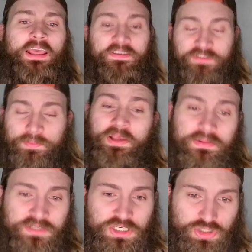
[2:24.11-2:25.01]
If it
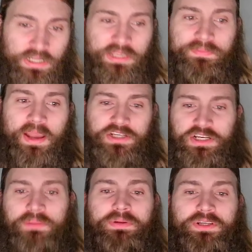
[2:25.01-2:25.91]
becomes a striking
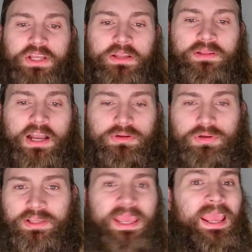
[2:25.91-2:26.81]
match and
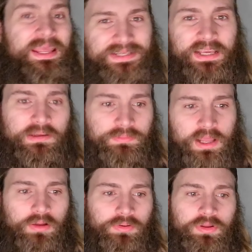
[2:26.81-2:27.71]
Loughran can't take him
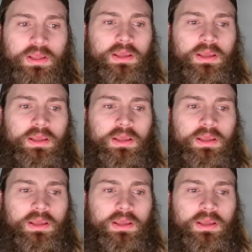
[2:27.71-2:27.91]
down,